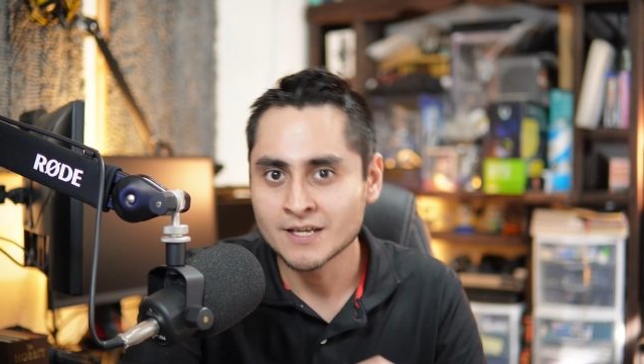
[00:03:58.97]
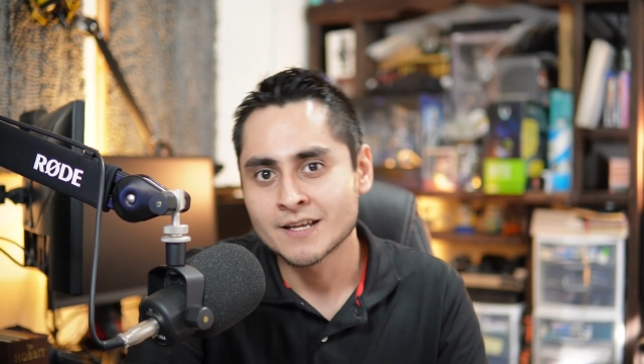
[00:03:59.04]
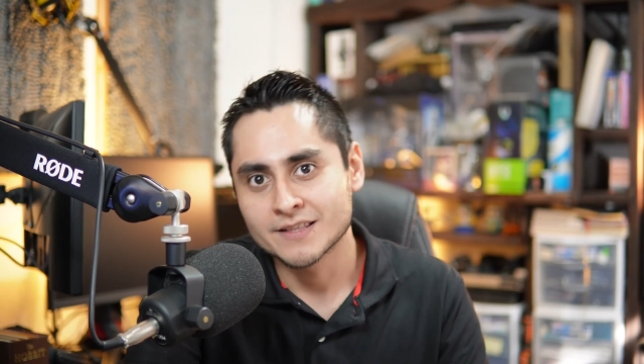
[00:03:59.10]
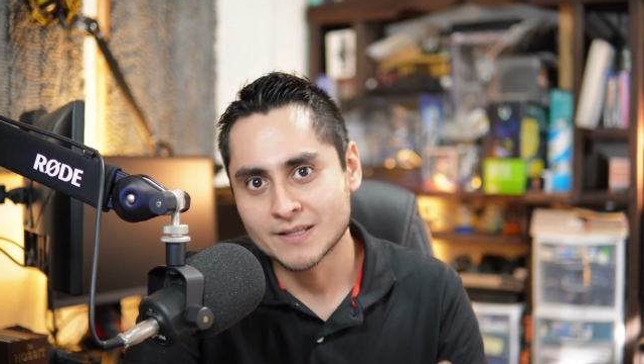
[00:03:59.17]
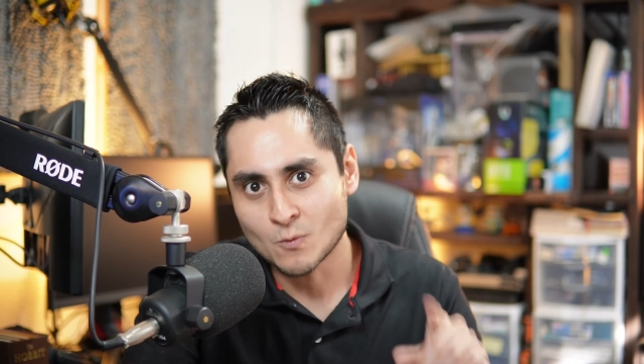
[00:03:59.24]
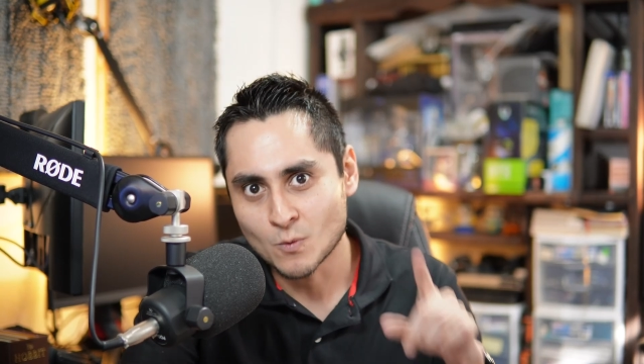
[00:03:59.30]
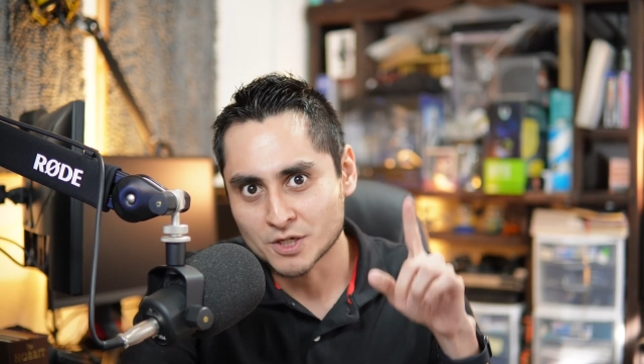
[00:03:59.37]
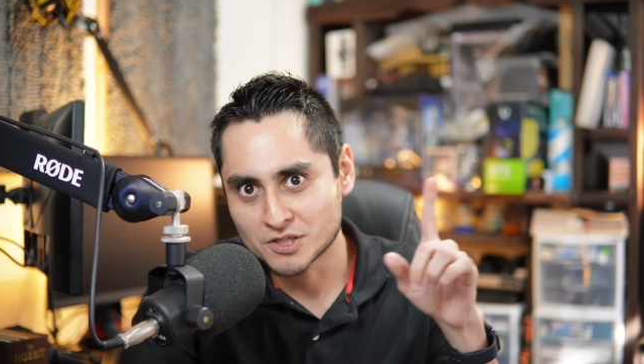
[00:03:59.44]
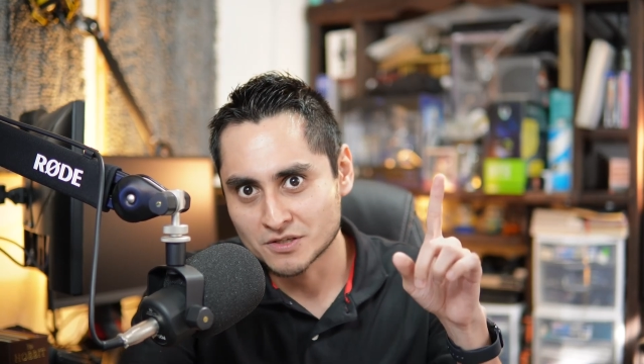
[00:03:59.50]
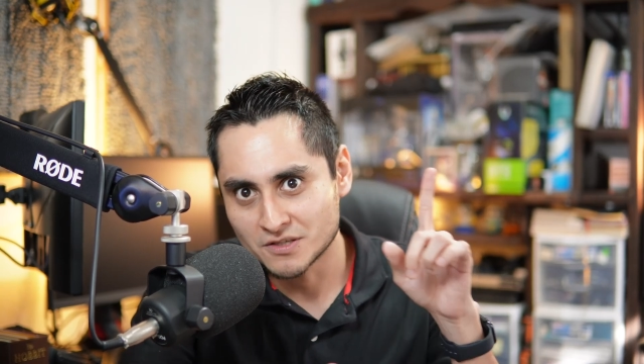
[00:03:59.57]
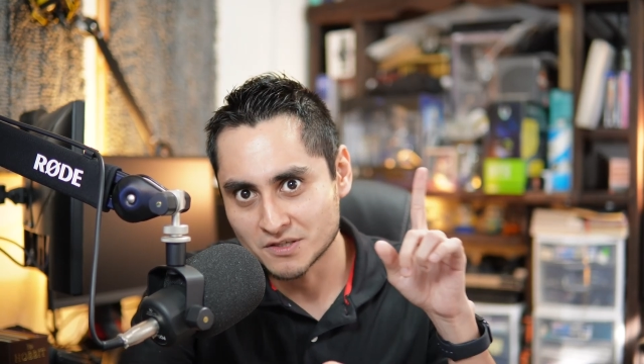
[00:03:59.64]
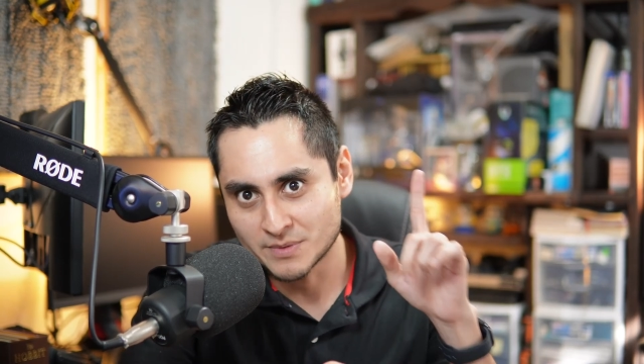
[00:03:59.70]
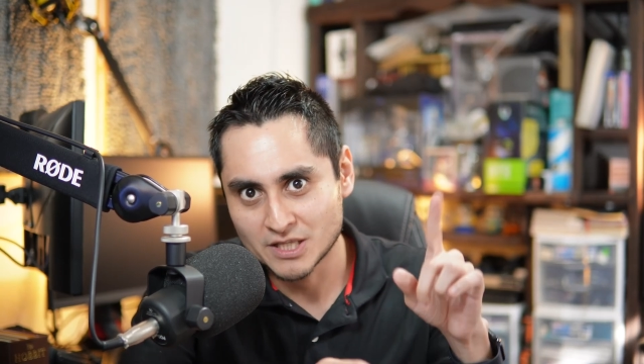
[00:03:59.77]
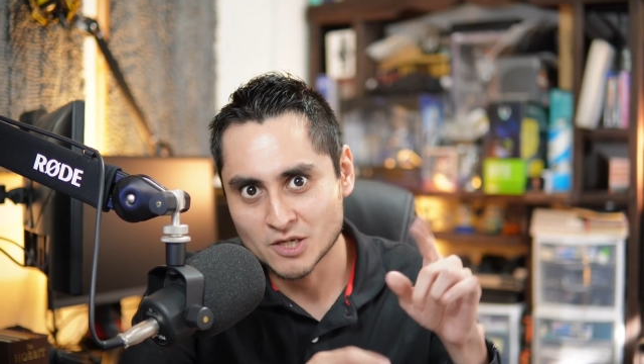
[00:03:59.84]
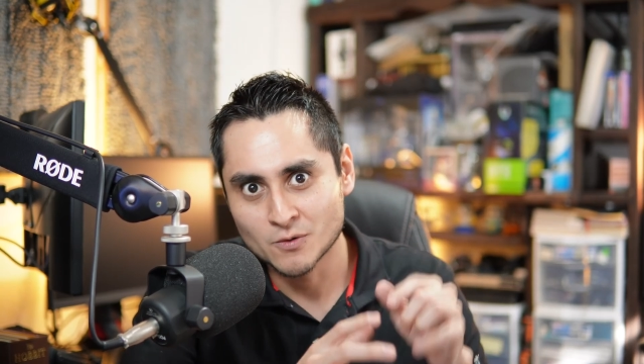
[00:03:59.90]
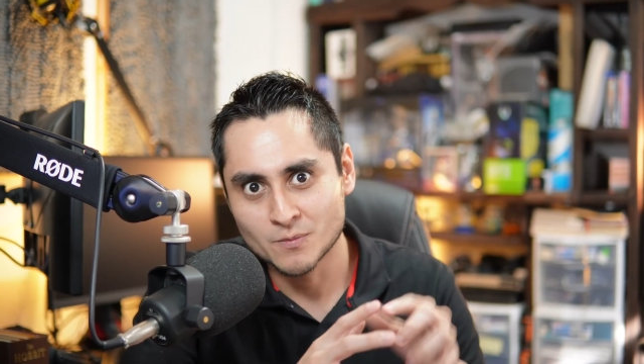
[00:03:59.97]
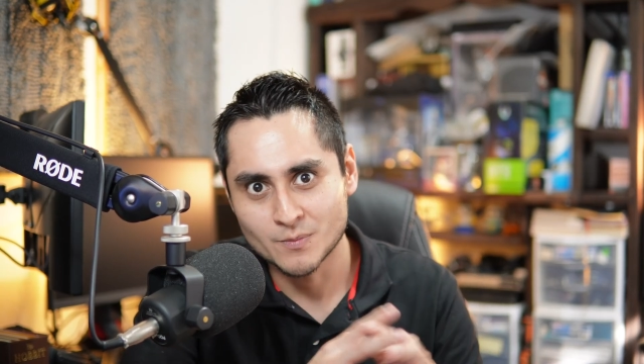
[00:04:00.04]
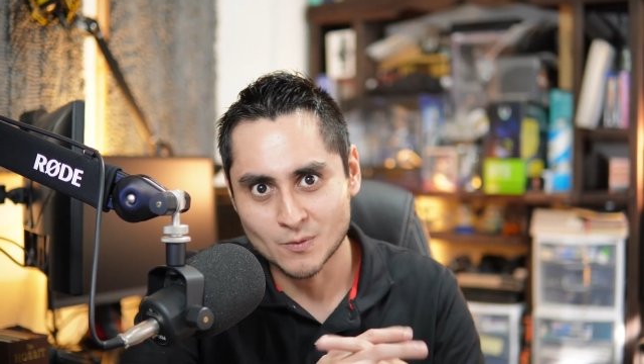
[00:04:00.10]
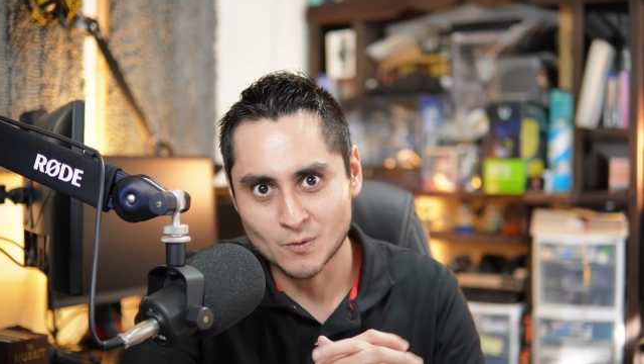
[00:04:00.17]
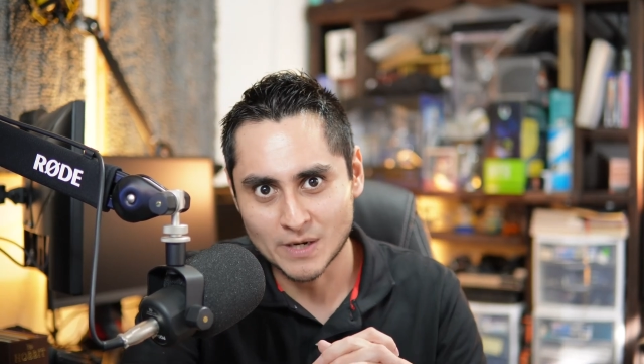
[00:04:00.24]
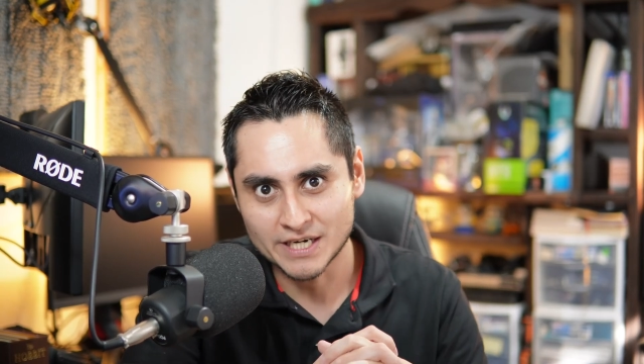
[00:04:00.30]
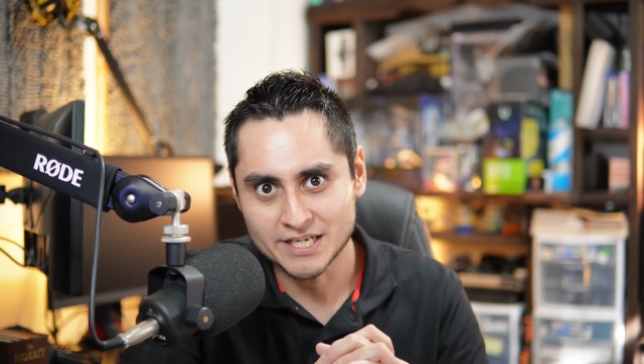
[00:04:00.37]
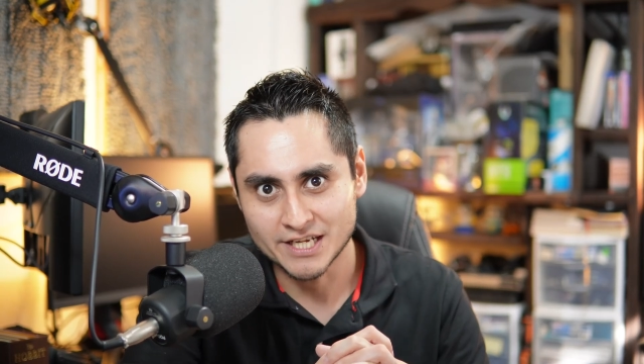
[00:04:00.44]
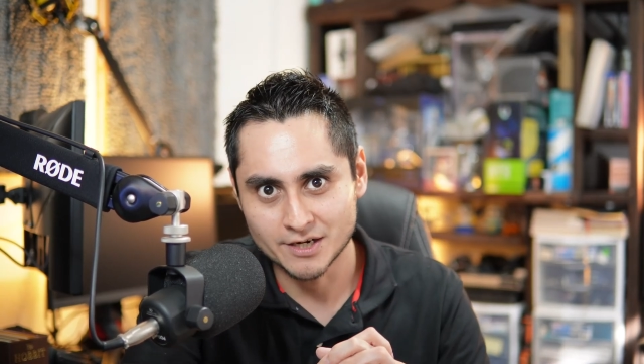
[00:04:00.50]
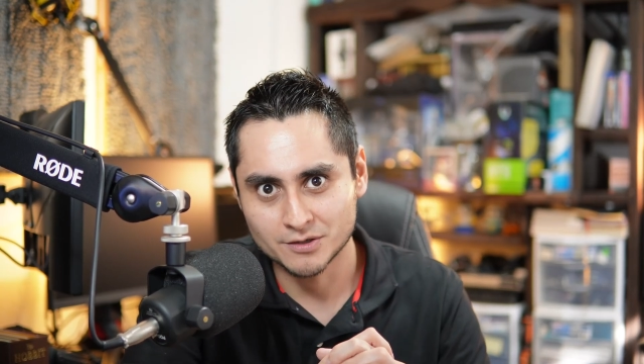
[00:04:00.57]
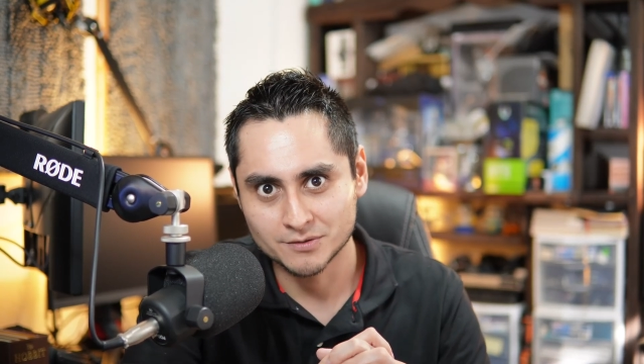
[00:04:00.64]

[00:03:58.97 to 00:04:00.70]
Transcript: then watch this video right here